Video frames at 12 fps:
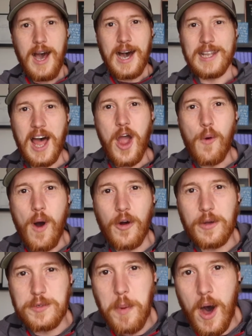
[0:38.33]
Hello,
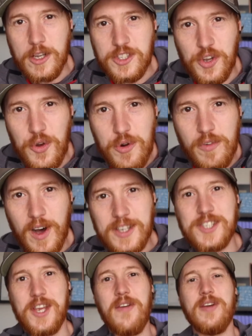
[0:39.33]
welcome to part 2 of our
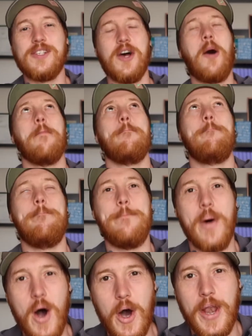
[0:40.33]
series on
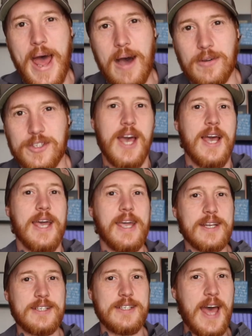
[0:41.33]
burnout. Here
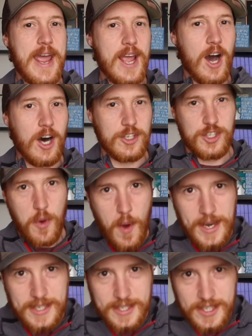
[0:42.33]
today are
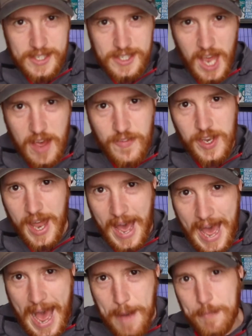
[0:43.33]
27
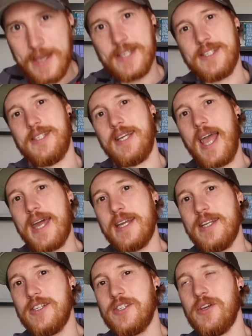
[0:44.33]
habits to get
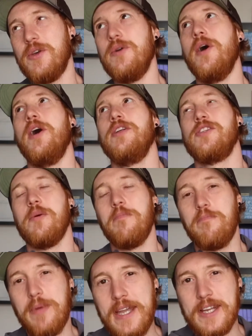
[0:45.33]
into to
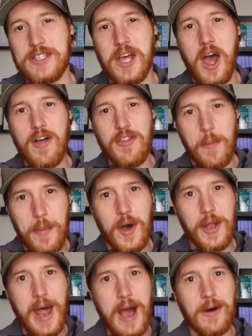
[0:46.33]
beat the
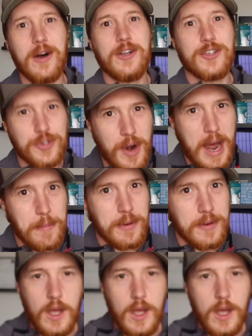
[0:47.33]
burnout trap.